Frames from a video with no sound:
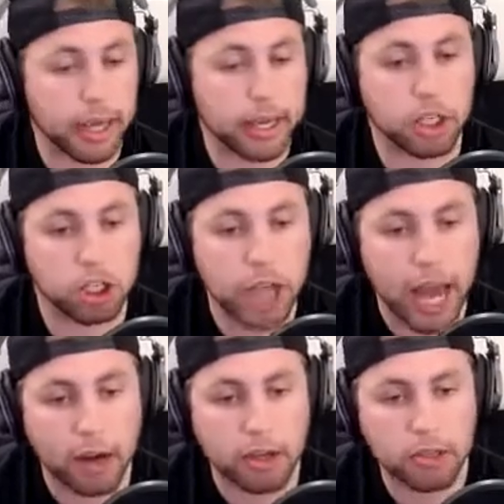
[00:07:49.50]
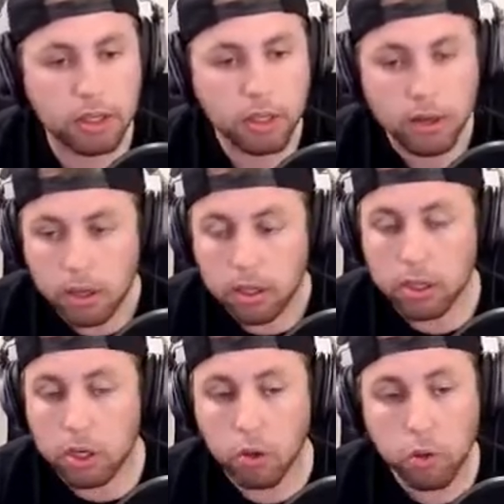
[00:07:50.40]
leg just shatters.
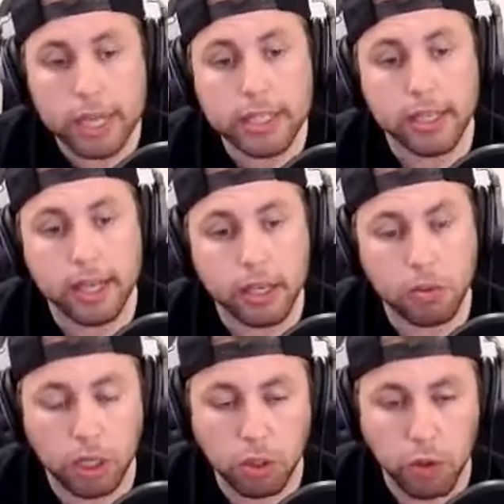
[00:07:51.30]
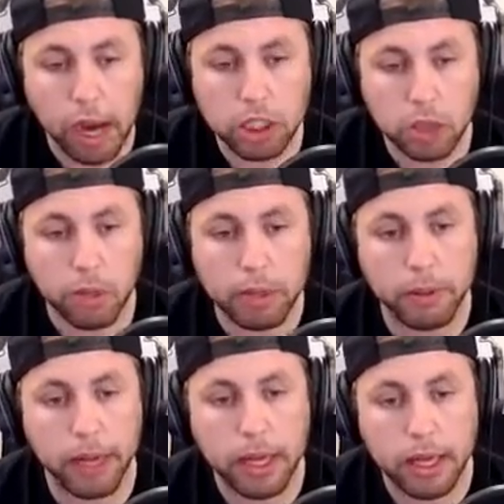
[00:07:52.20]
The crazy thing is, when you watch the
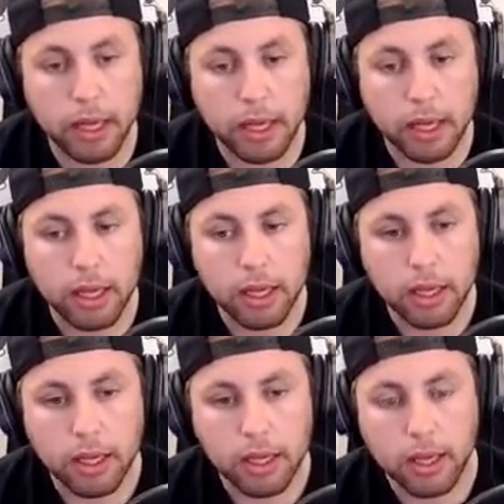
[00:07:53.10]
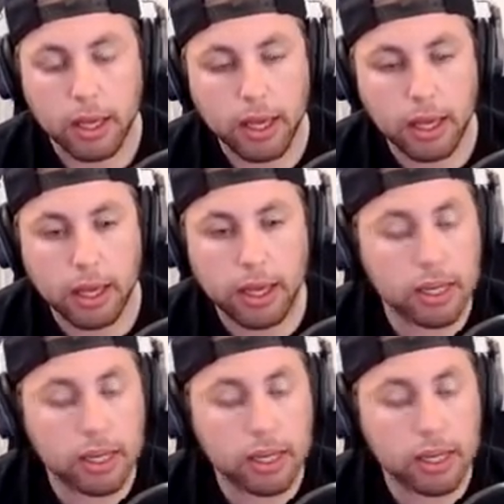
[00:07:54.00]
replay, he